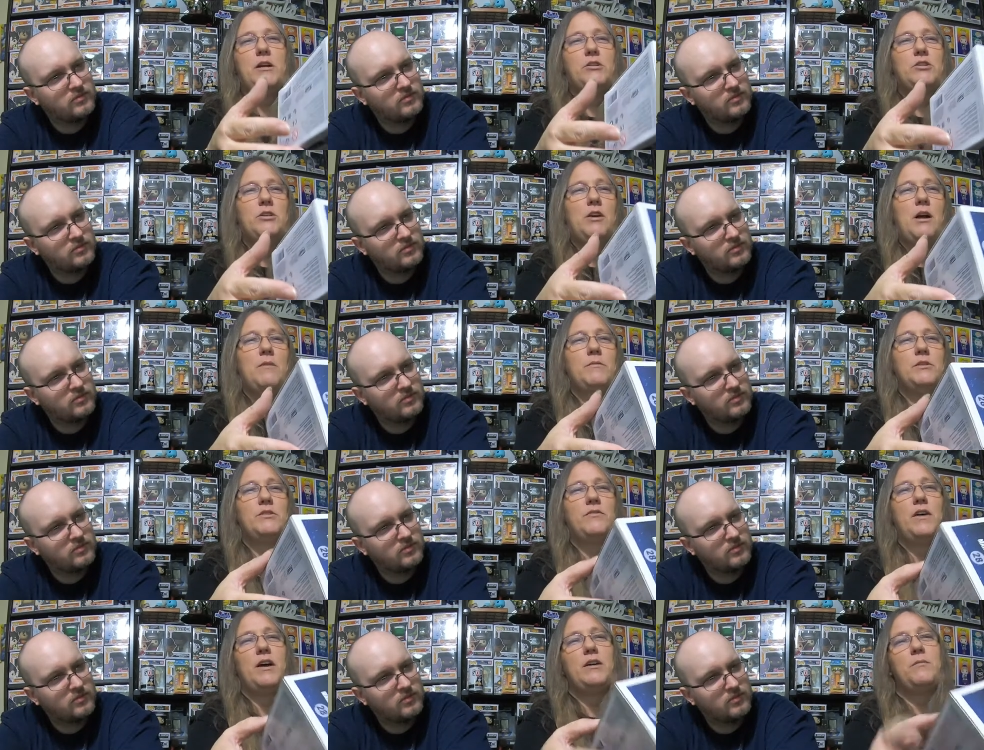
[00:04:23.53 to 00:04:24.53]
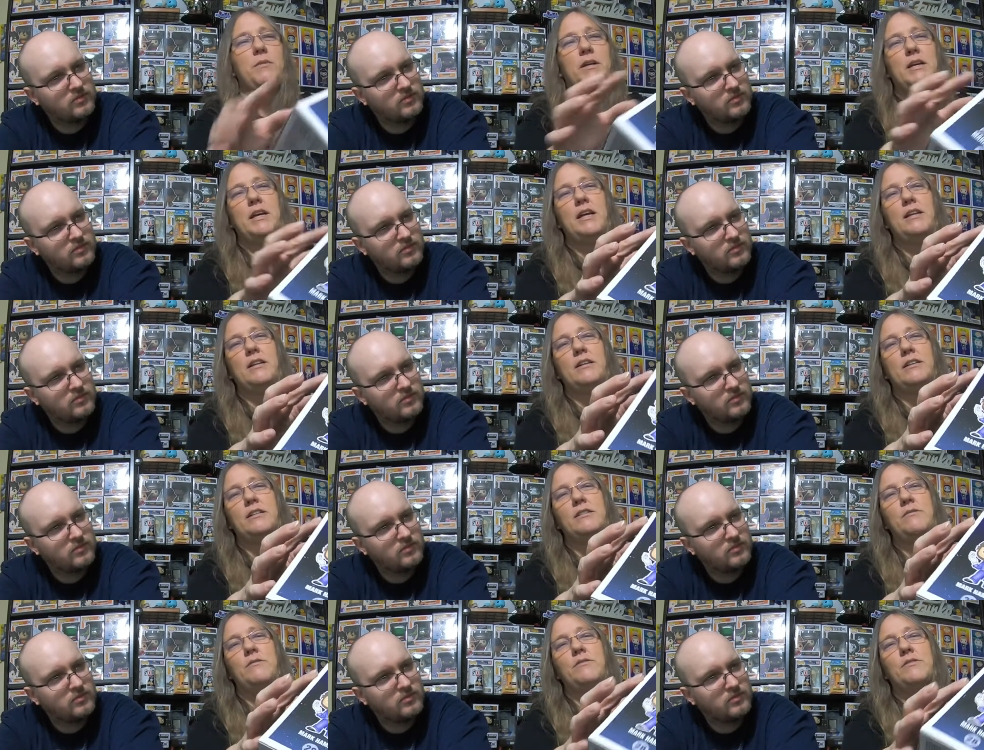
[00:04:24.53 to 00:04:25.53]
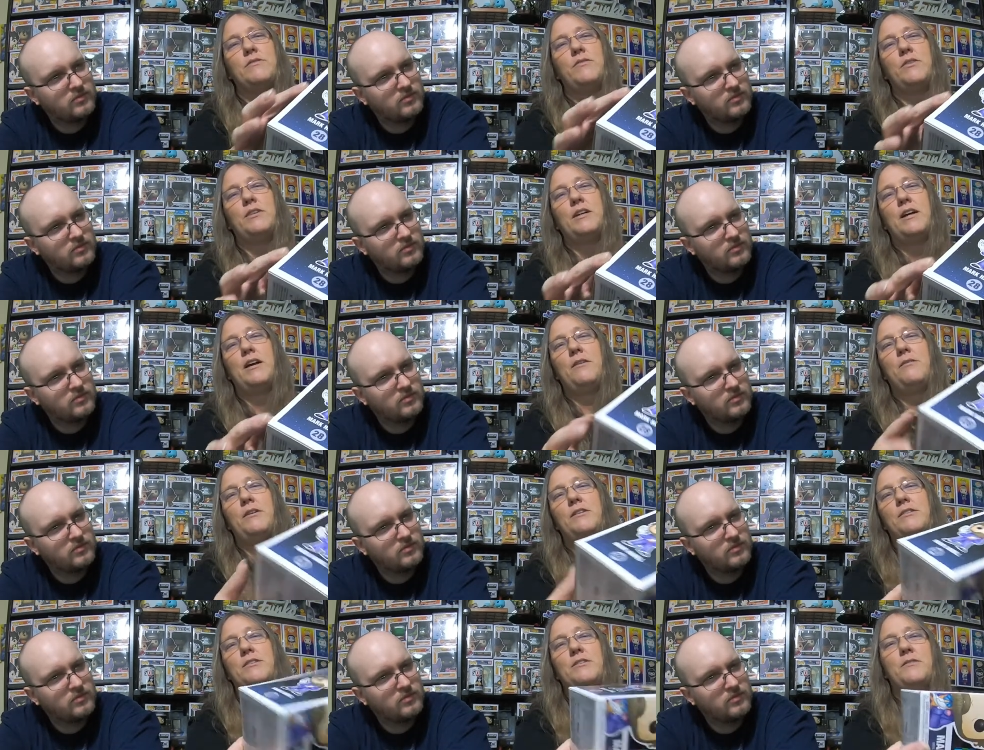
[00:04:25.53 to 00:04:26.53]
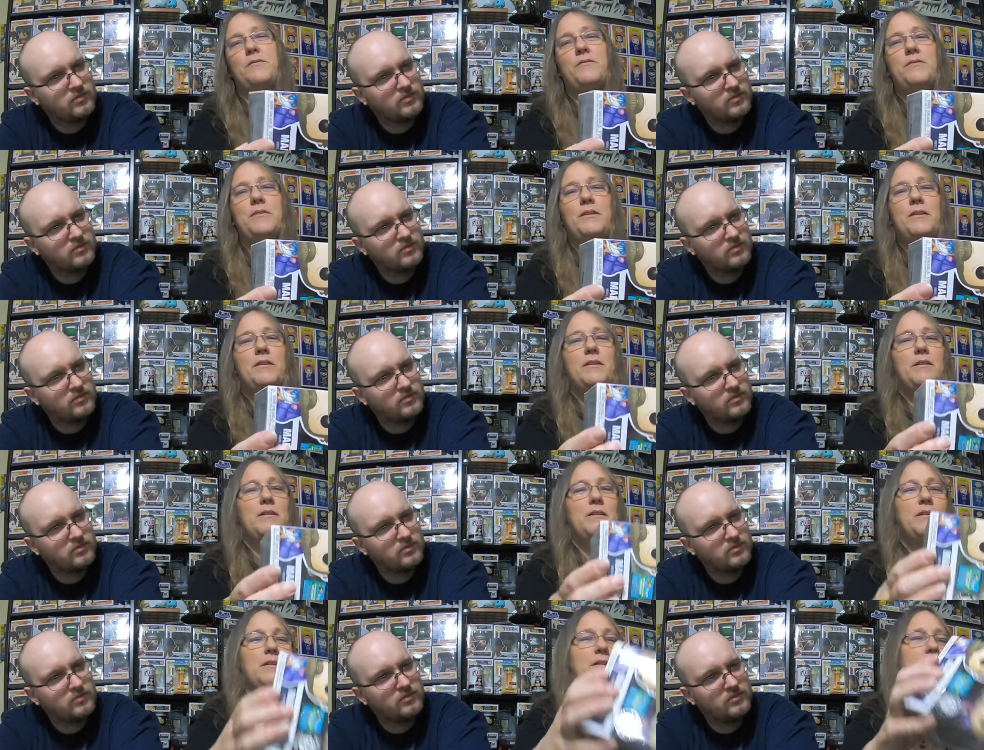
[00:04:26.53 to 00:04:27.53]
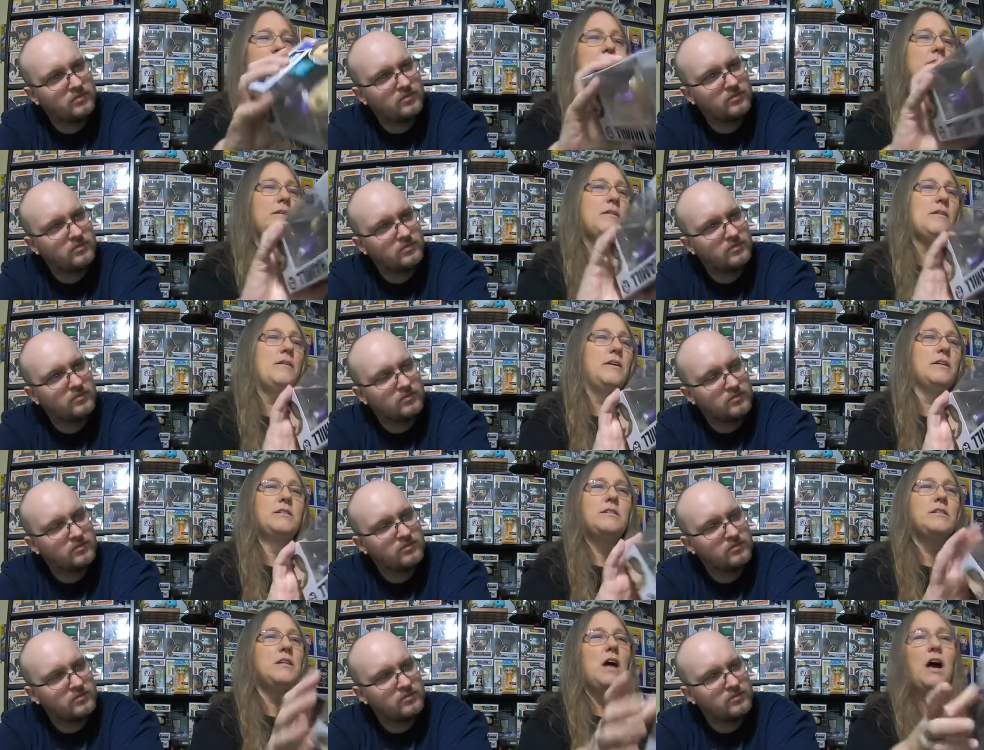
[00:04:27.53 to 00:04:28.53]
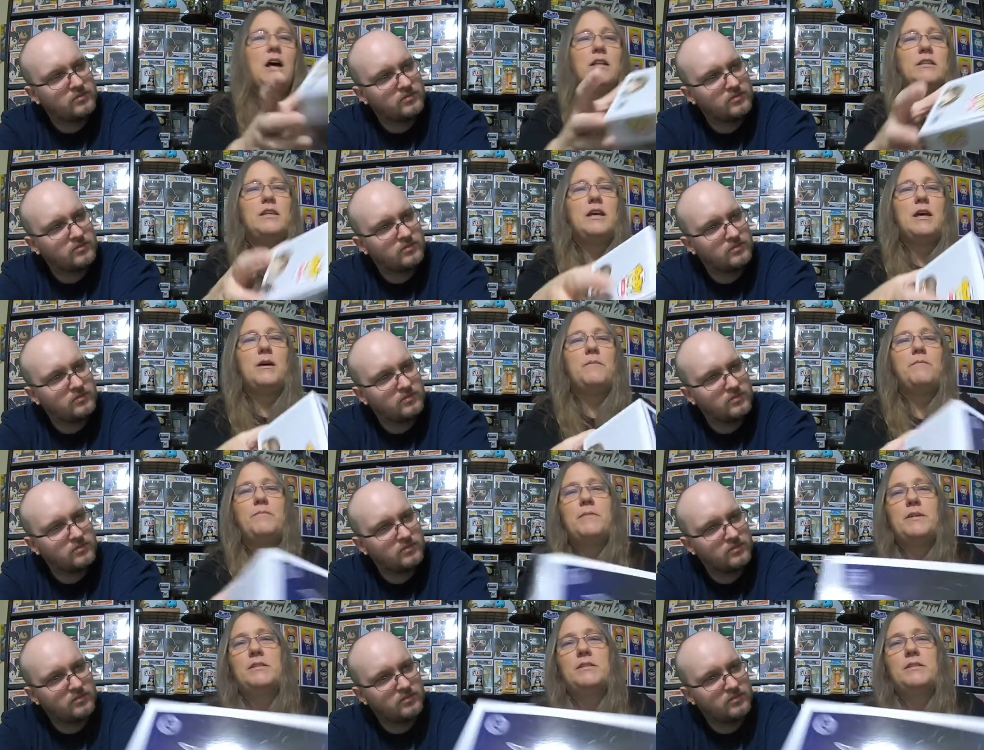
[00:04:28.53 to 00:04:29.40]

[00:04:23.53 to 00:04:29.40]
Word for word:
Speaker 1: not sure how much value. But again, look, this one was folded kind of weird, too. It's not them.